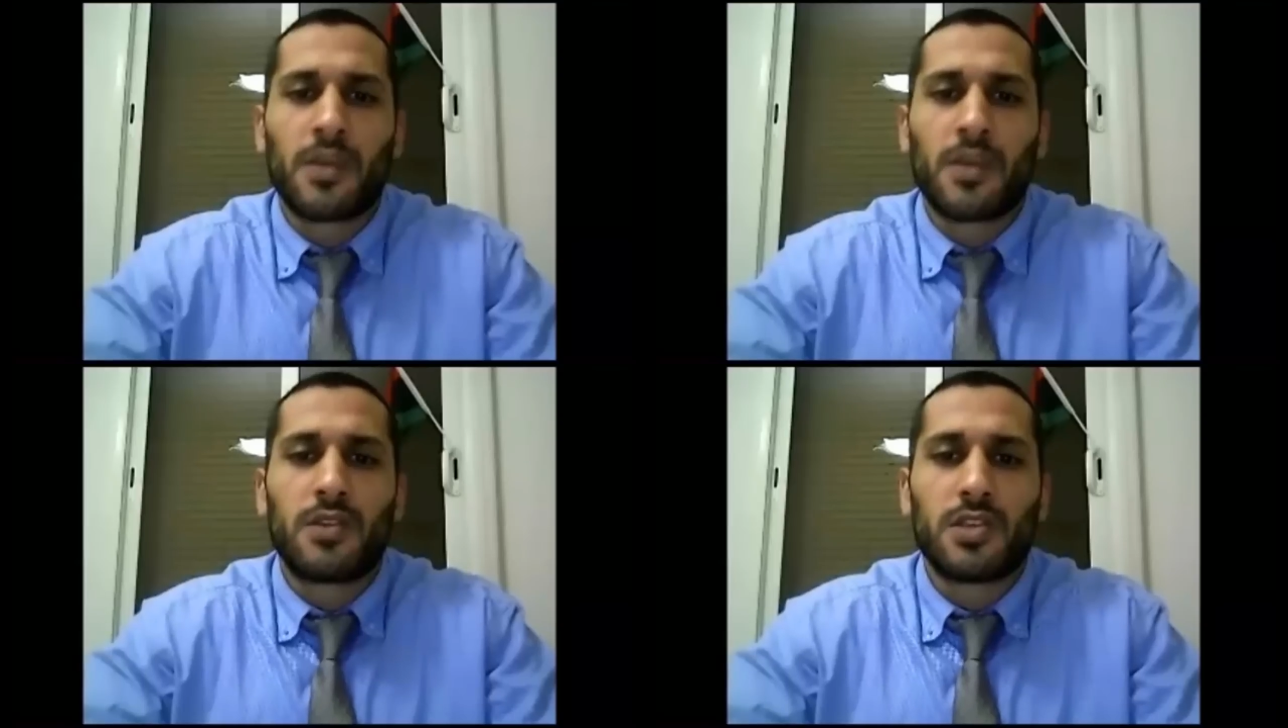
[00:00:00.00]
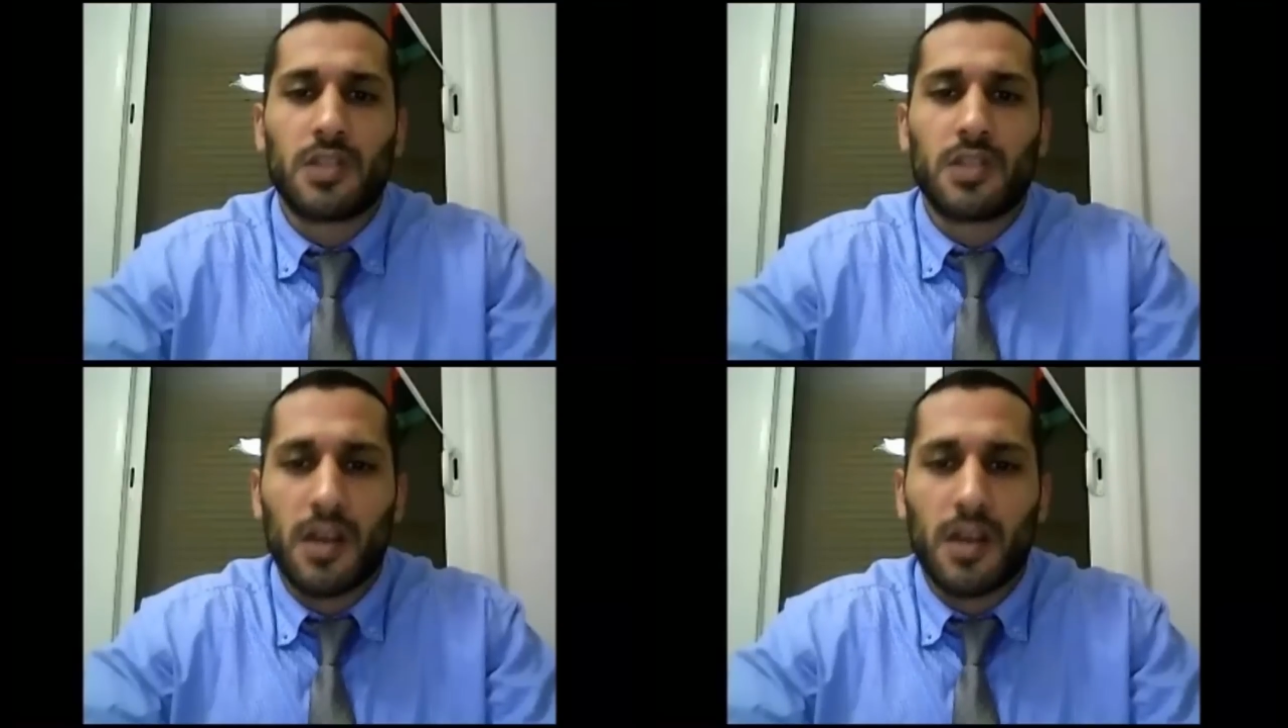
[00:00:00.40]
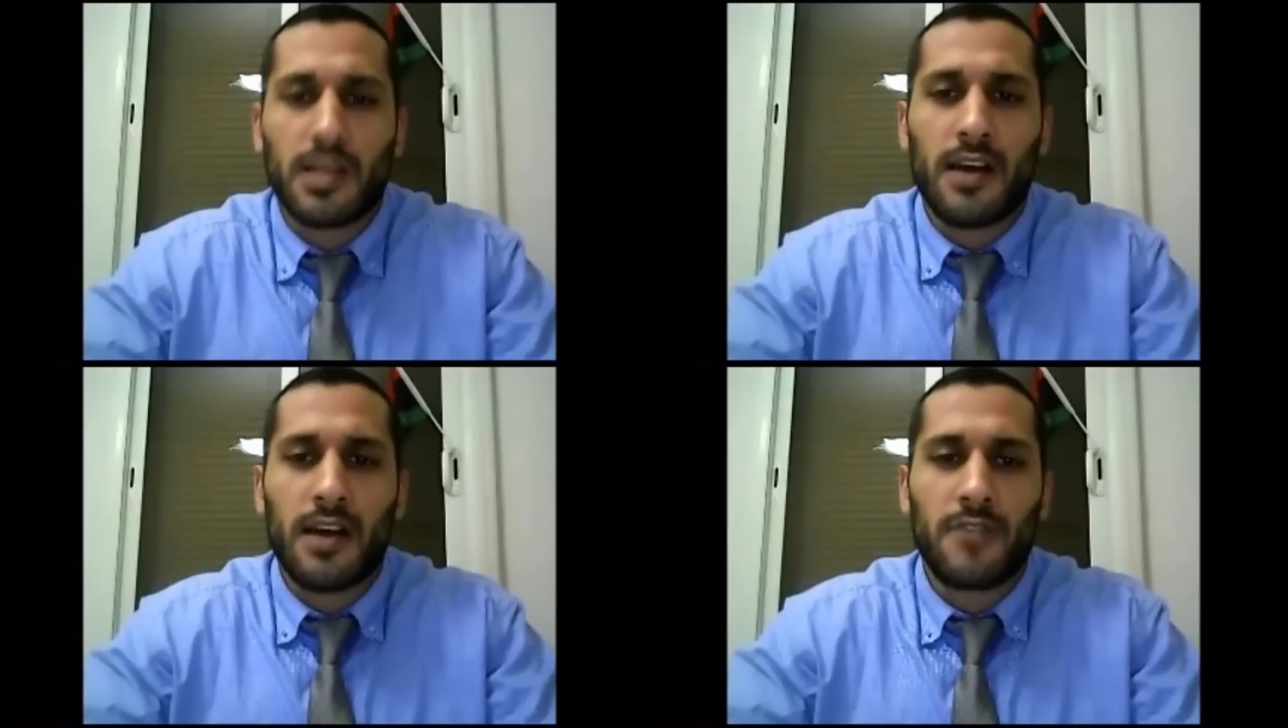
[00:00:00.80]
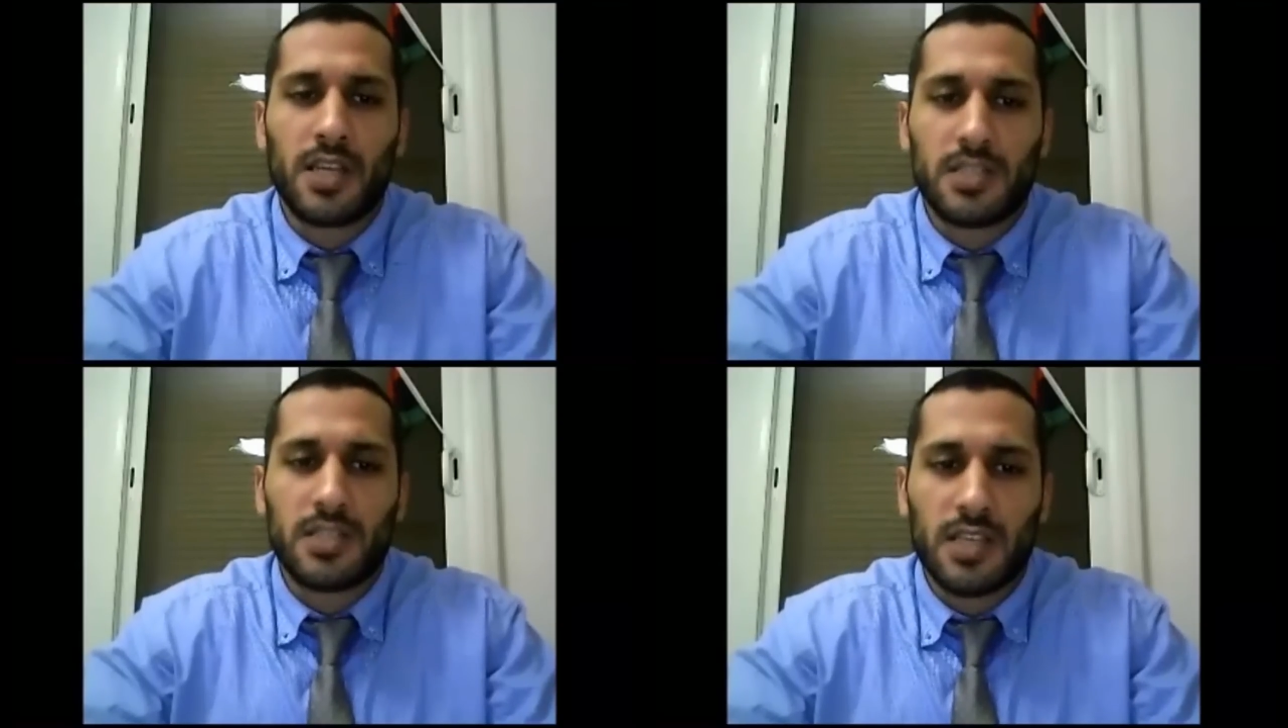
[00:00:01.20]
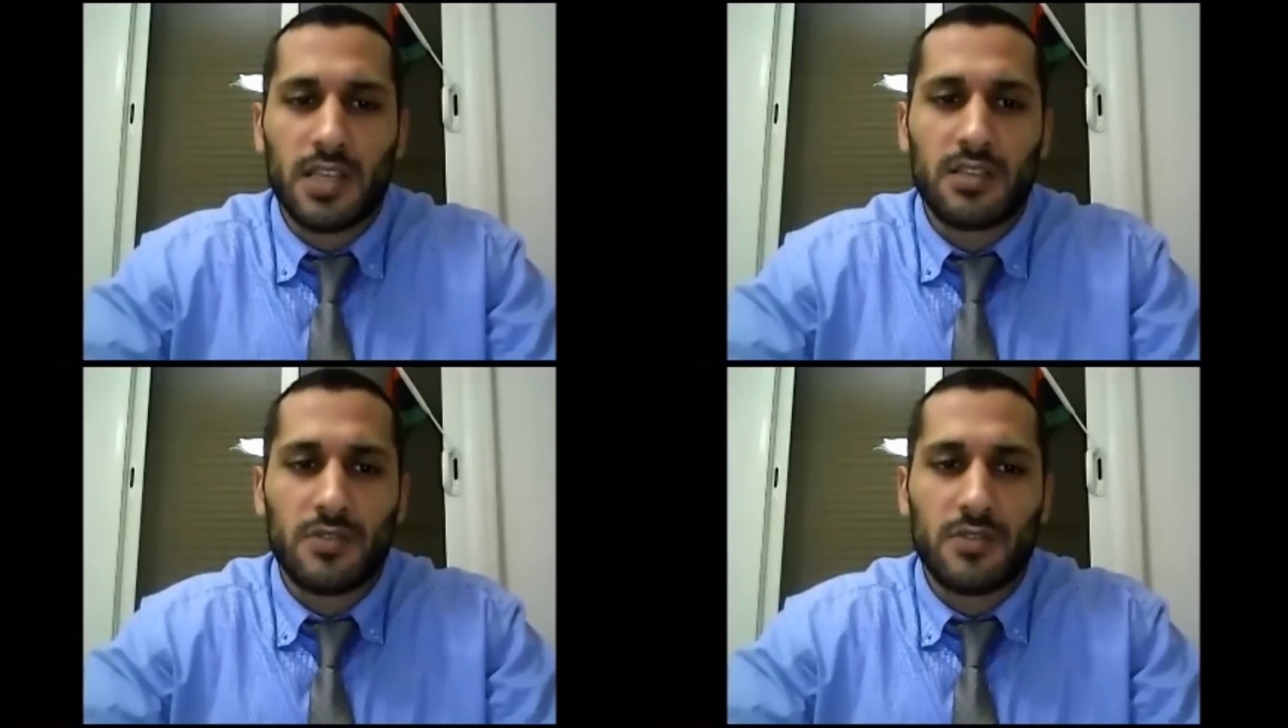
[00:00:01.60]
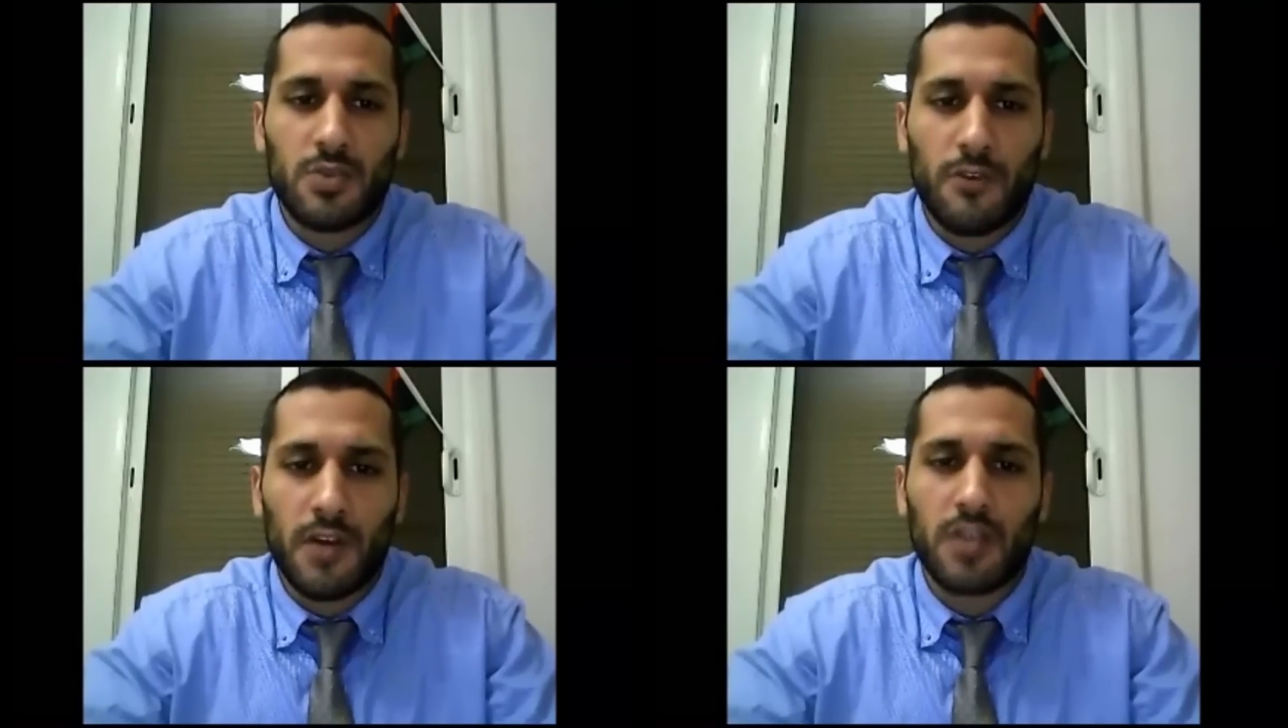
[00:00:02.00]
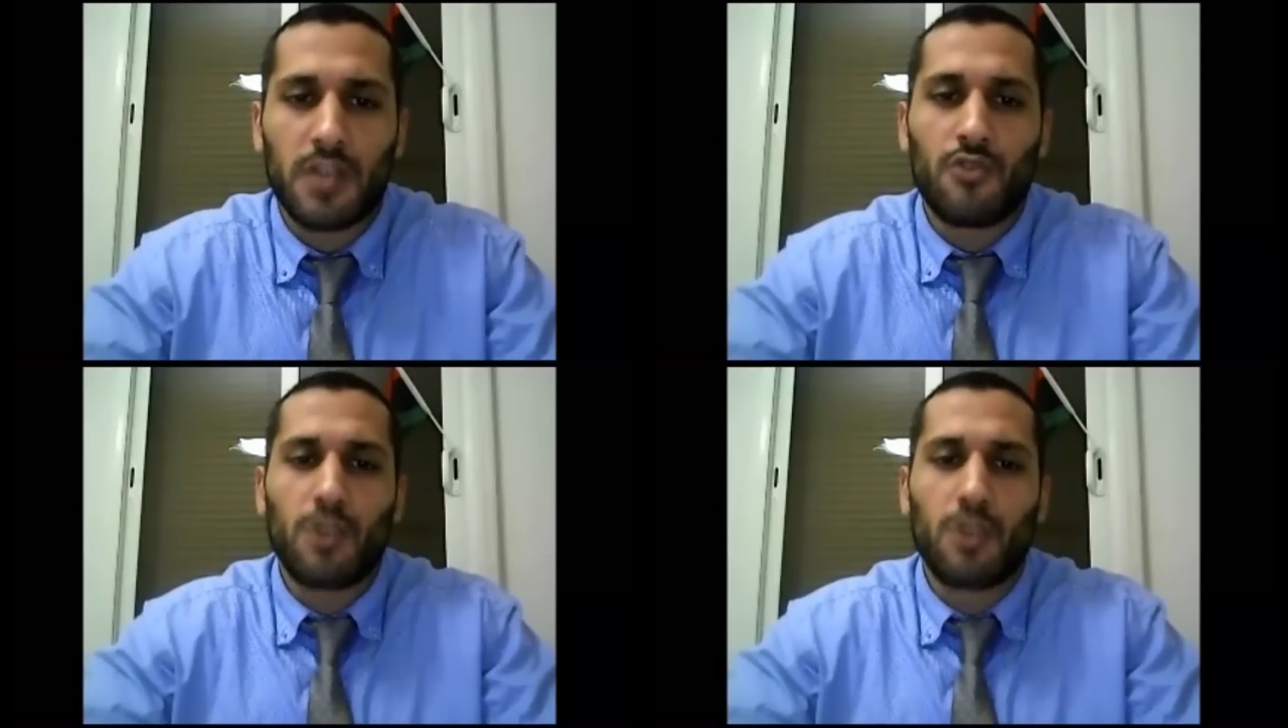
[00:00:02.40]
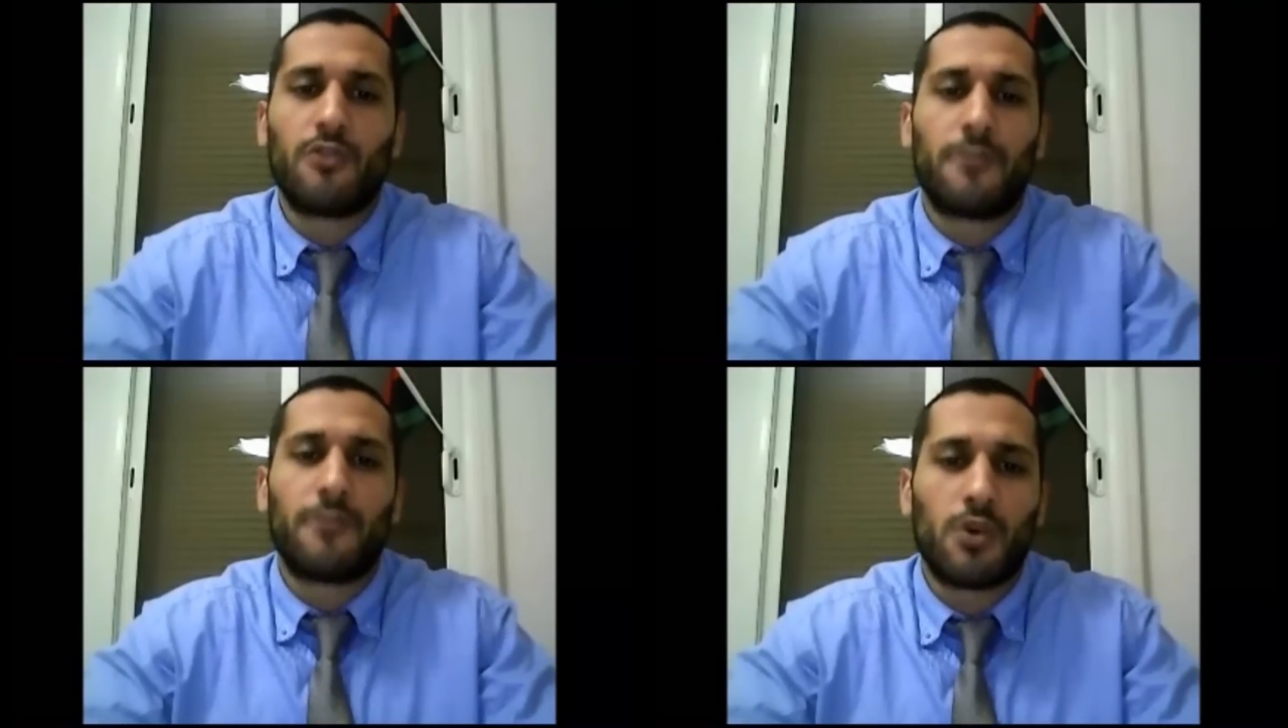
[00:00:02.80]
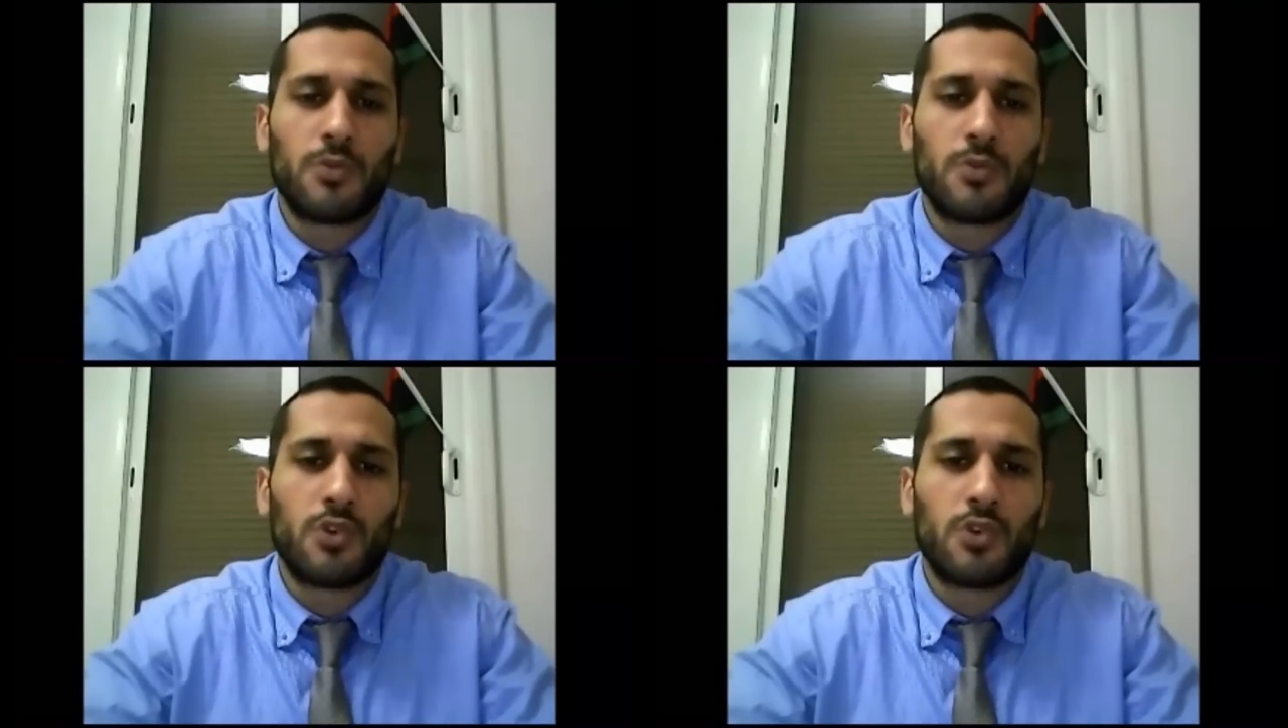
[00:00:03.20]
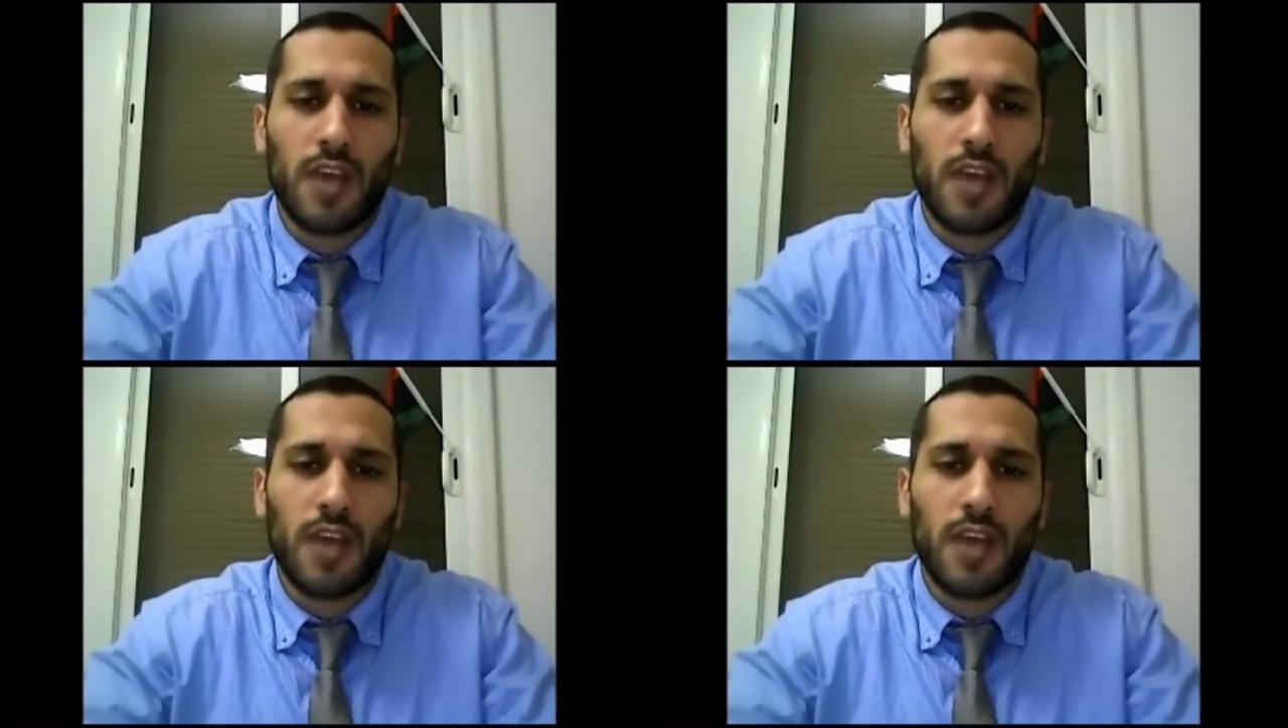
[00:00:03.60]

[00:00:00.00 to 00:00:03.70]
does not have the incentives to provide the real reforms or